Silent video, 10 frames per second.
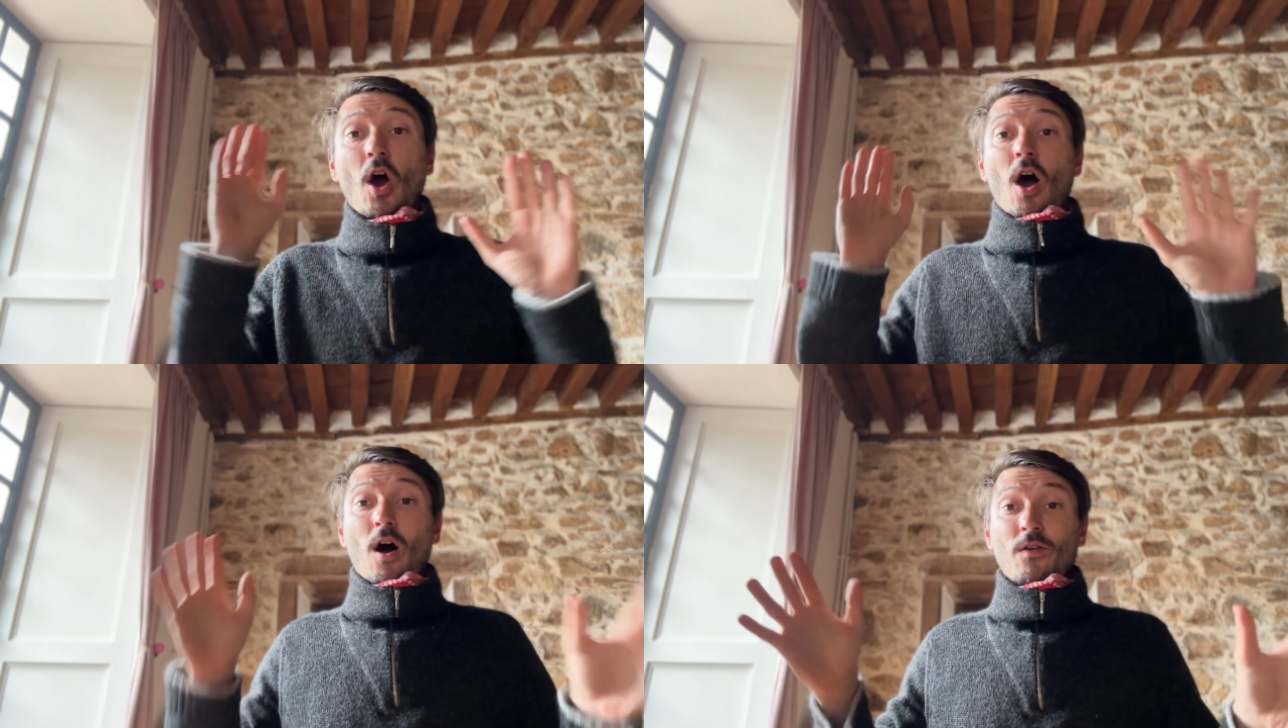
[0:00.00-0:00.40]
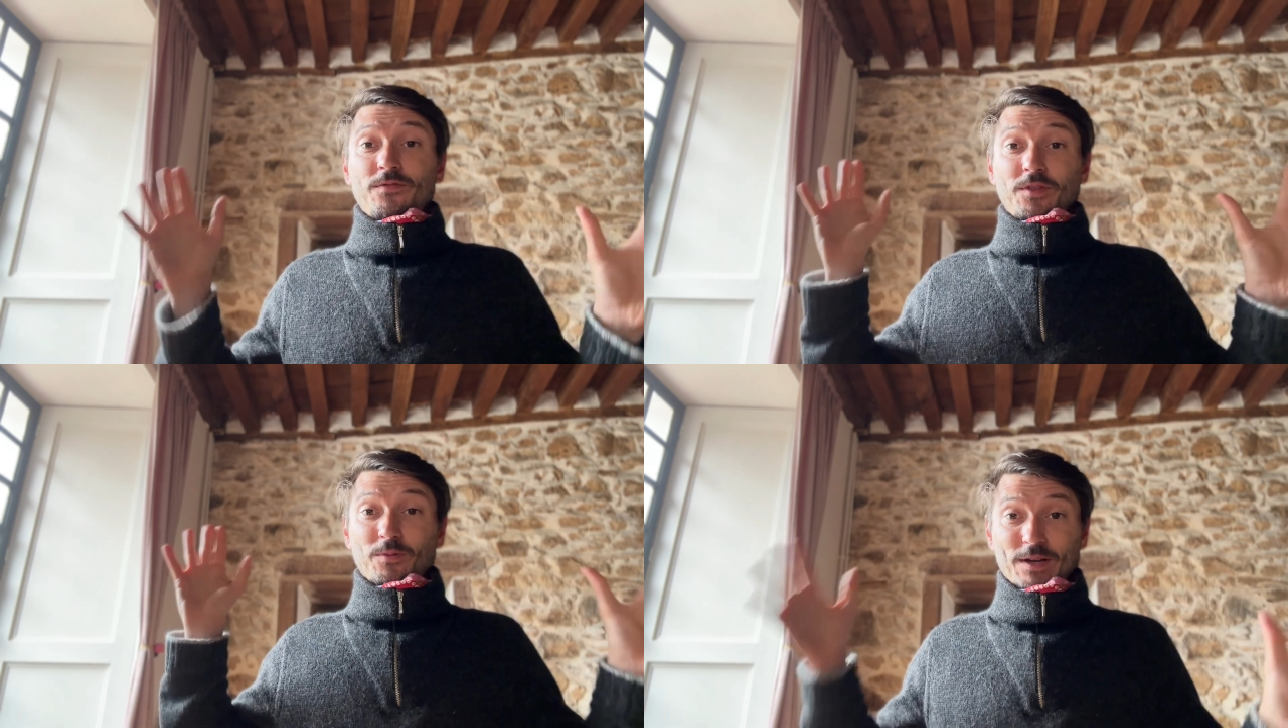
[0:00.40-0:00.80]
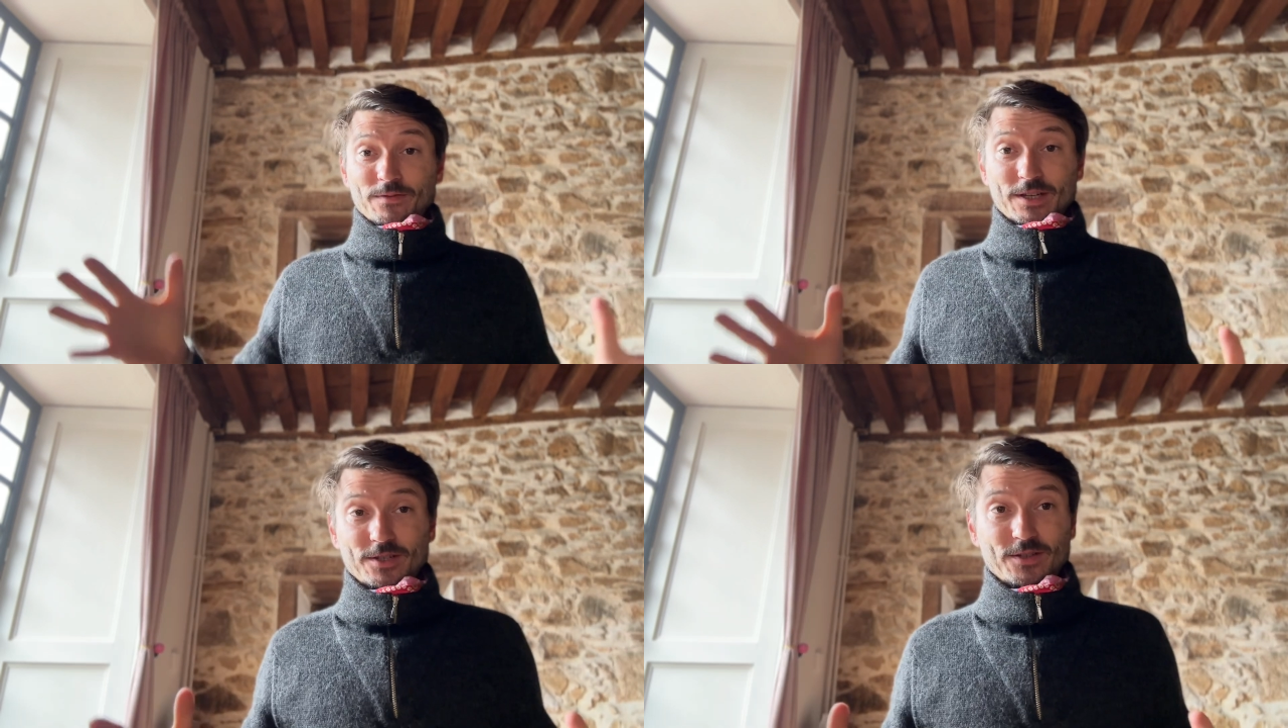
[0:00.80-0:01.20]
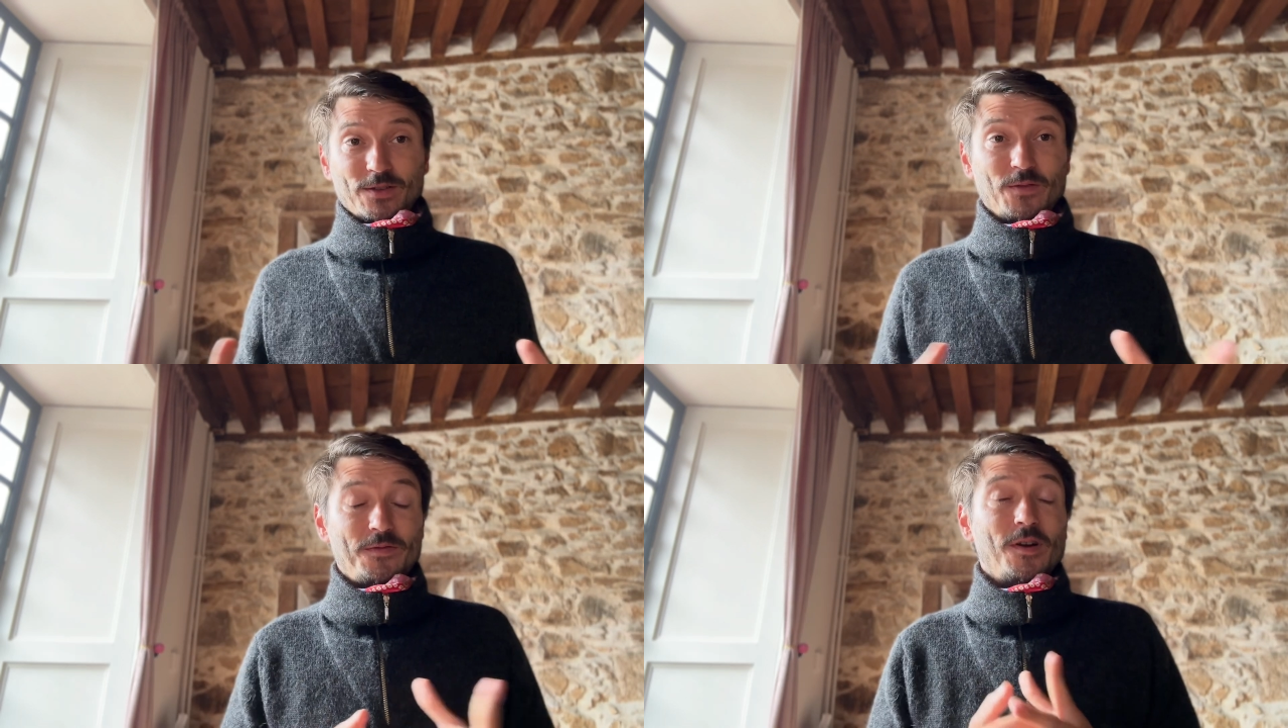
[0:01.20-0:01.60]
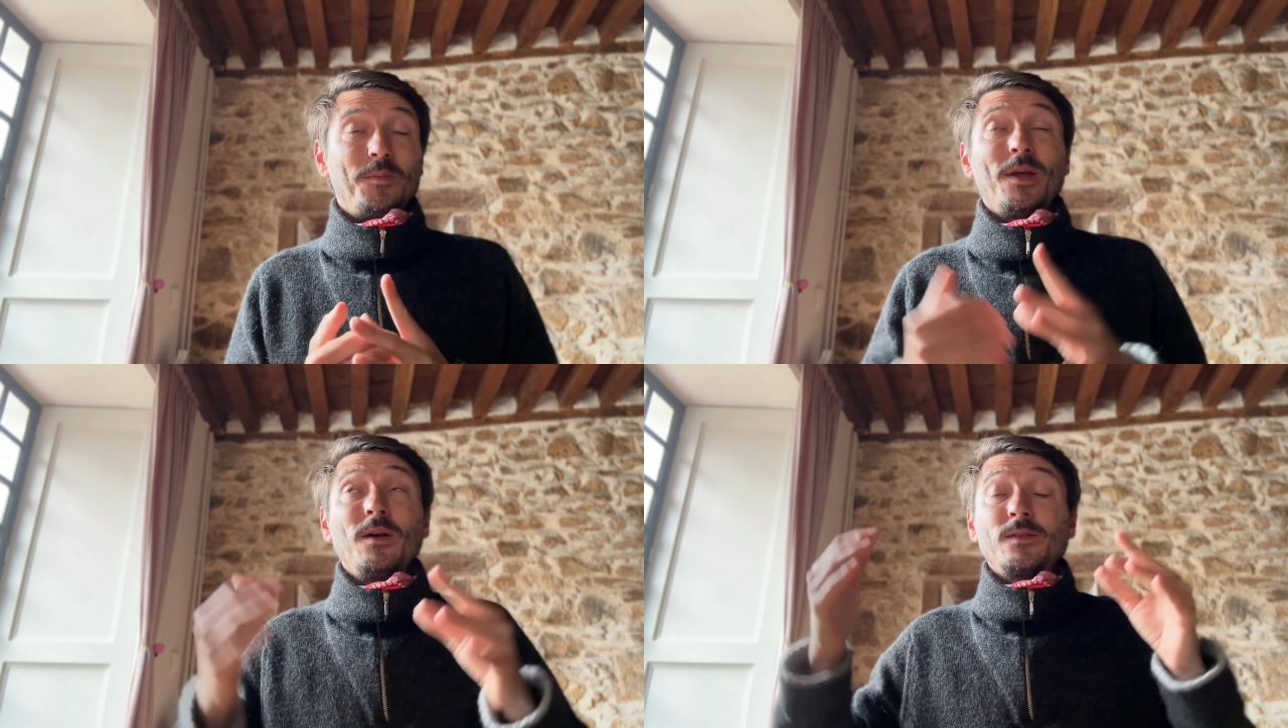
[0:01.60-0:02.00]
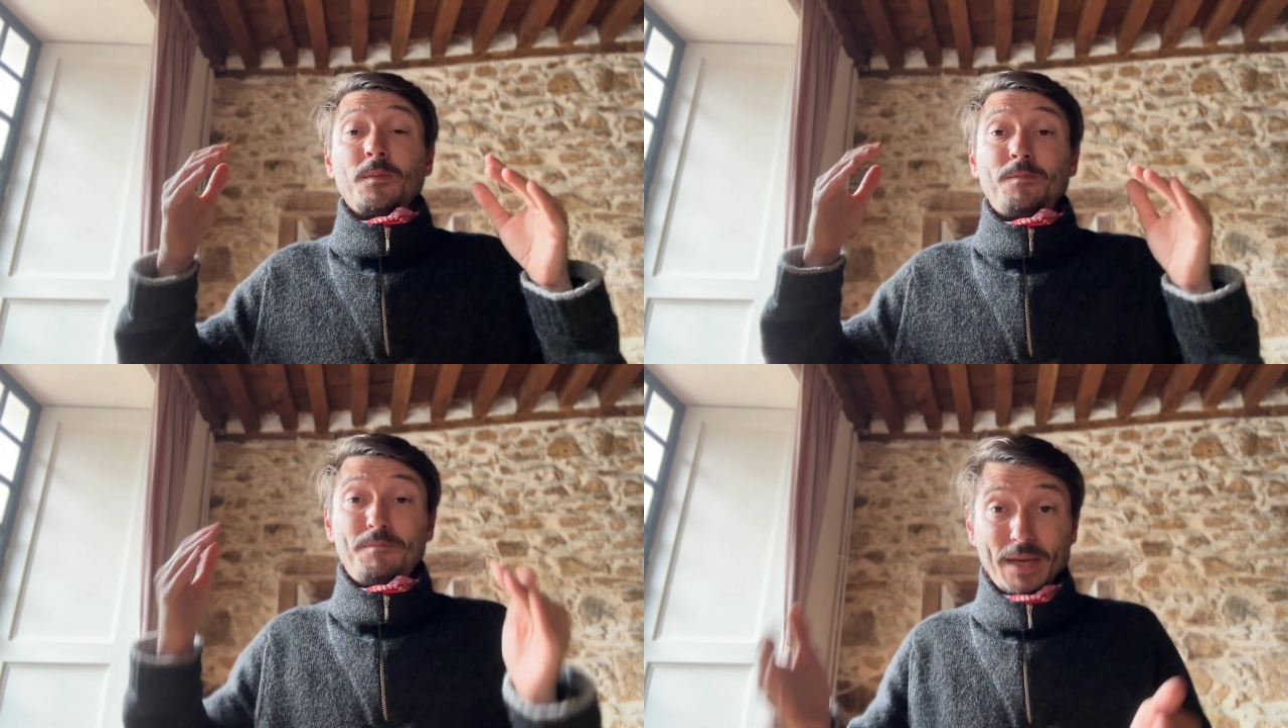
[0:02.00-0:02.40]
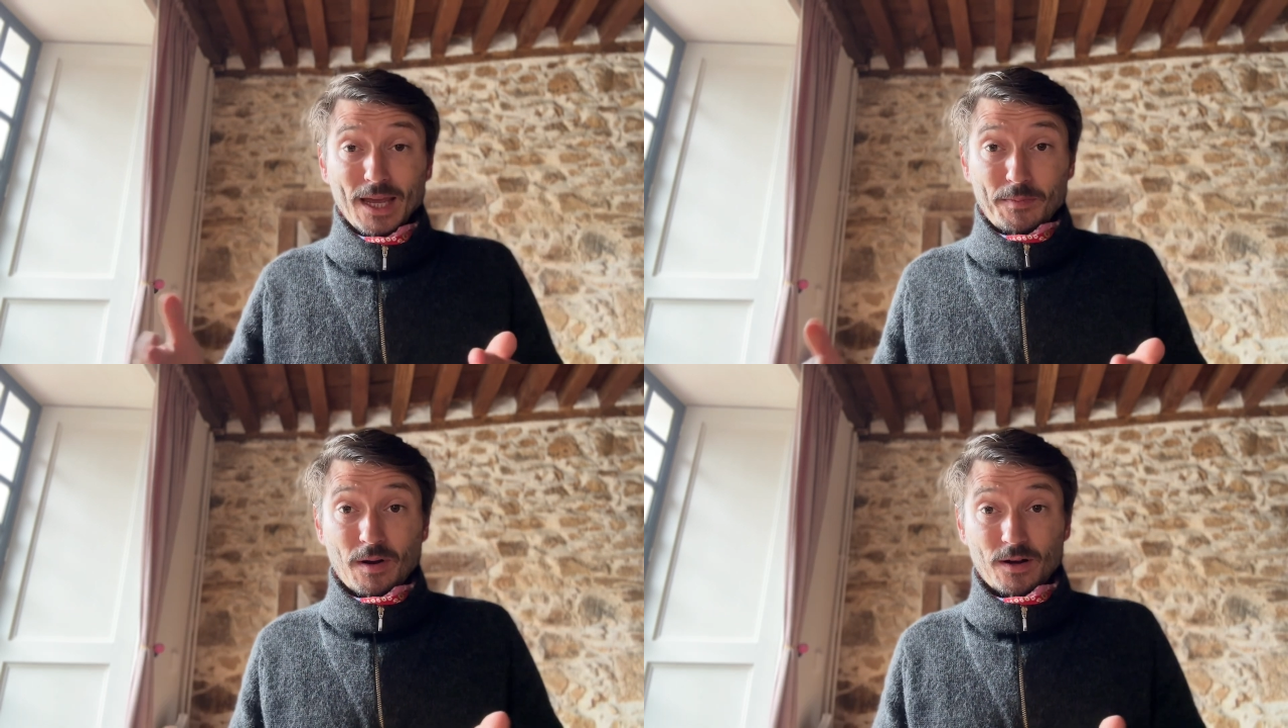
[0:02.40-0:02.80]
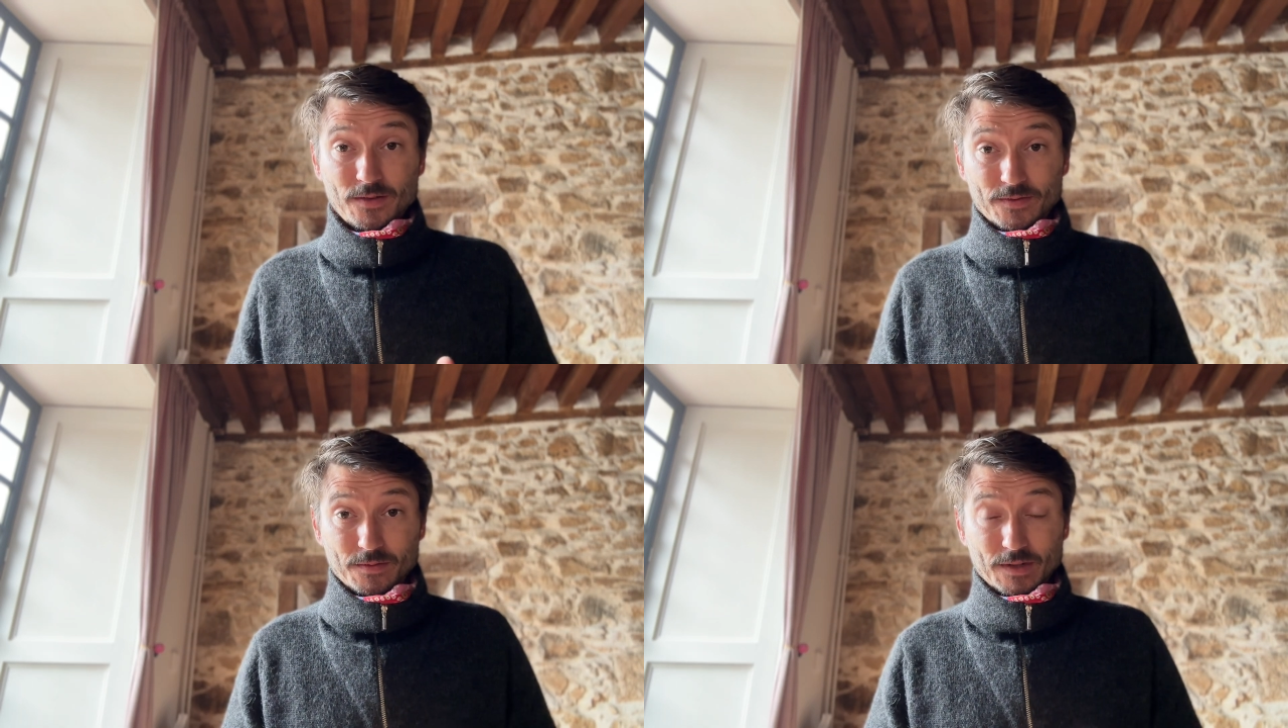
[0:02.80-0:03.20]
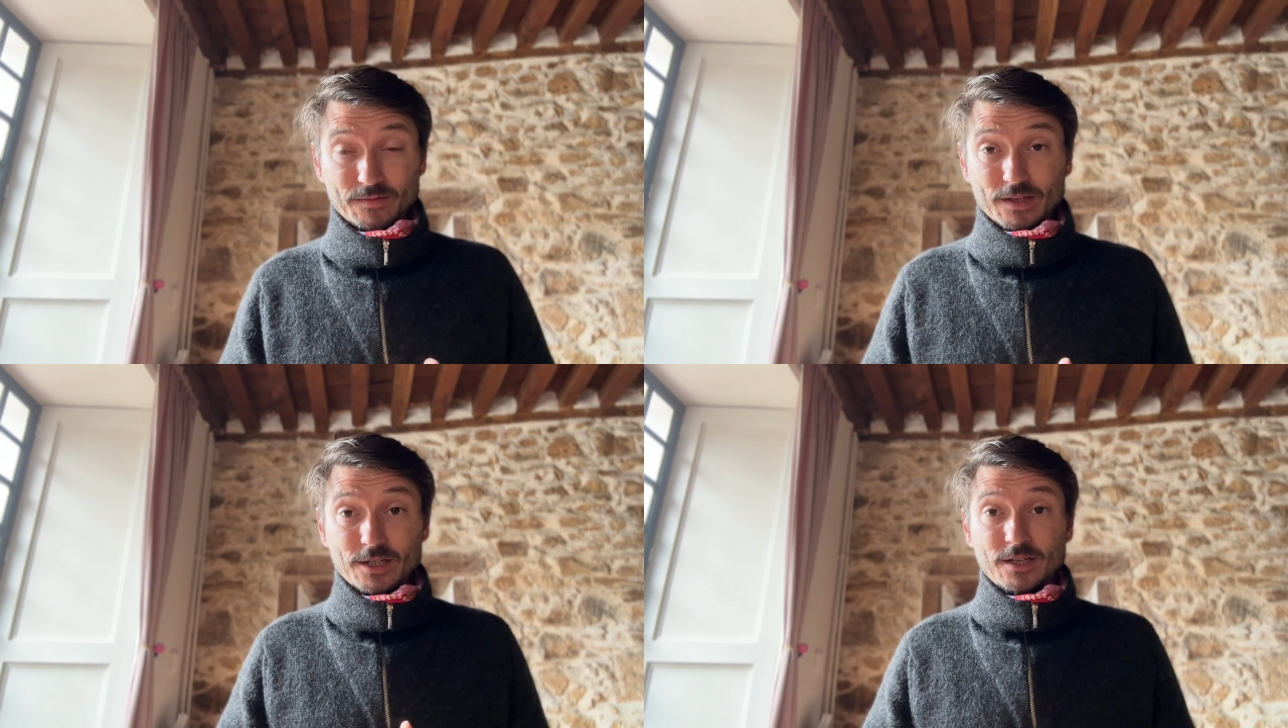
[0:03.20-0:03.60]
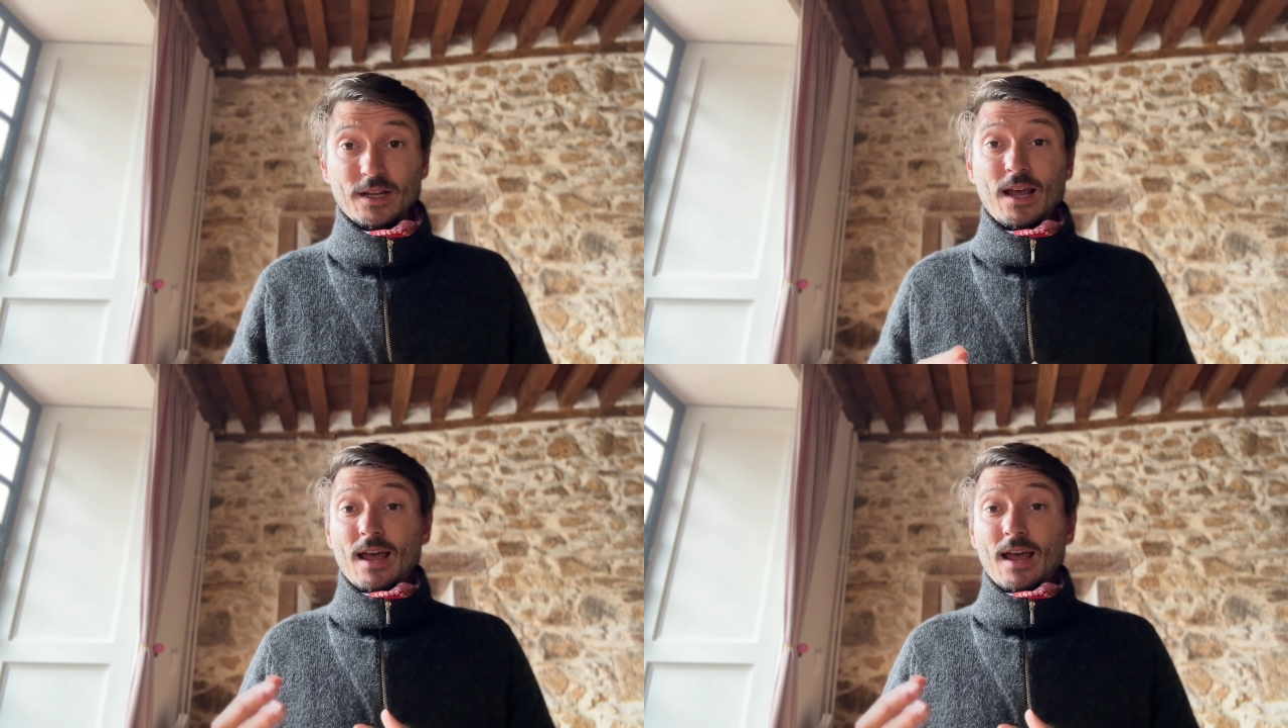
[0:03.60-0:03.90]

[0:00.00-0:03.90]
of the renovation so far, because a big part of the renovation,